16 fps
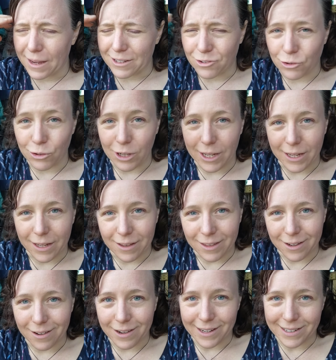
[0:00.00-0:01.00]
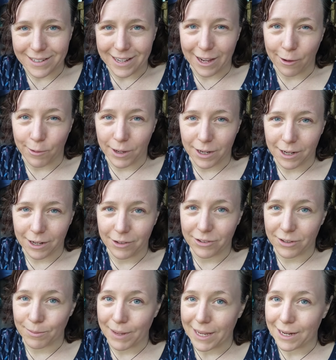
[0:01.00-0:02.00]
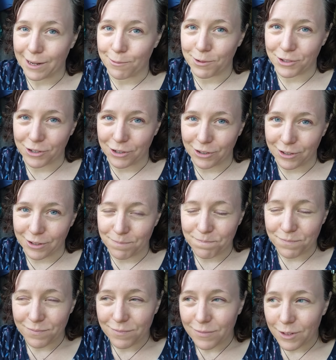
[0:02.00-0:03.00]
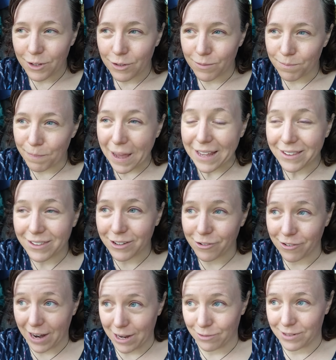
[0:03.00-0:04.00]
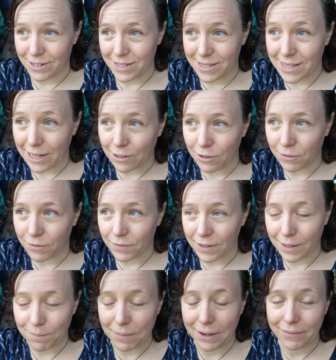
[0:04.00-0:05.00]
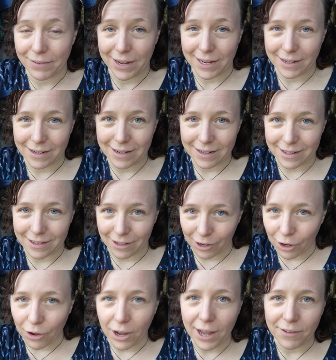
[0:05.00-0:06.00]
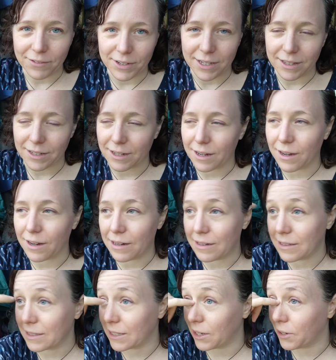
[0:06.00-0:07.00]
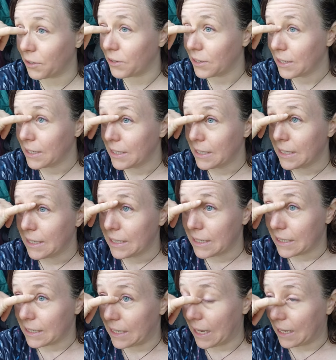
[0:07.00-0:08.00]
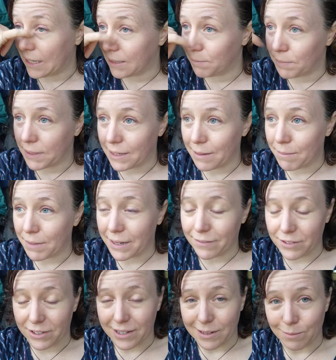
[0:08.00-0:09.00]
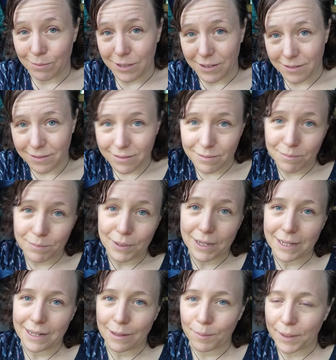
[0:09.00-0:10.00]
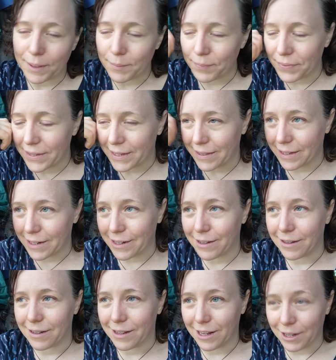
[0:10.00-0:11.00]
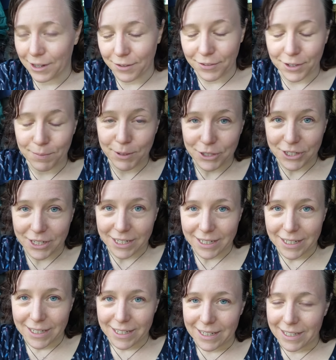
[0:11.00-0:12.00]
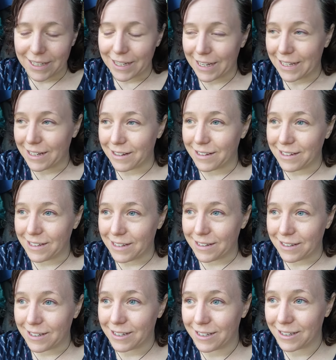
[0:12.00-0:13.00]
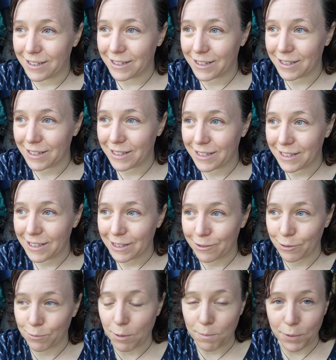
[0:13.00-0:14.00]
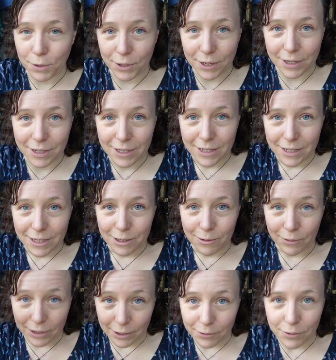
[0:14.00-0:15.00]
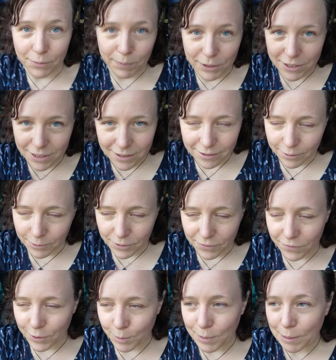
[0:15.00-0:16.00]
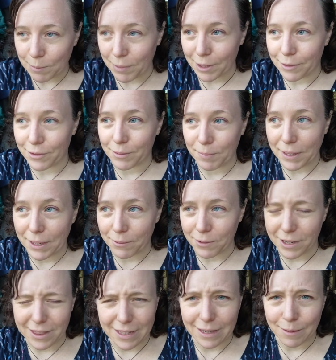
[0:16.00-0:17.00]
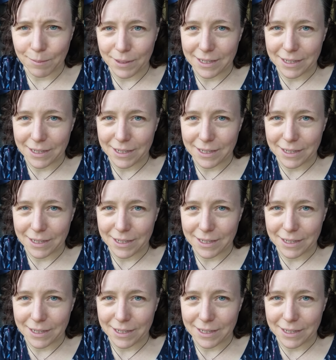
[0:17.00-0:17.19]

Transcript: saw, like, the car had to get quite close to me, and it wasn't on the best ground itself, and my van is a lot heavier than a car, so yeah, but it might have just helped pull it a little bit, and then a load of us pushing, and I did. There was one point when I was pushing, so I wasn't filming, but it was a bit where I think I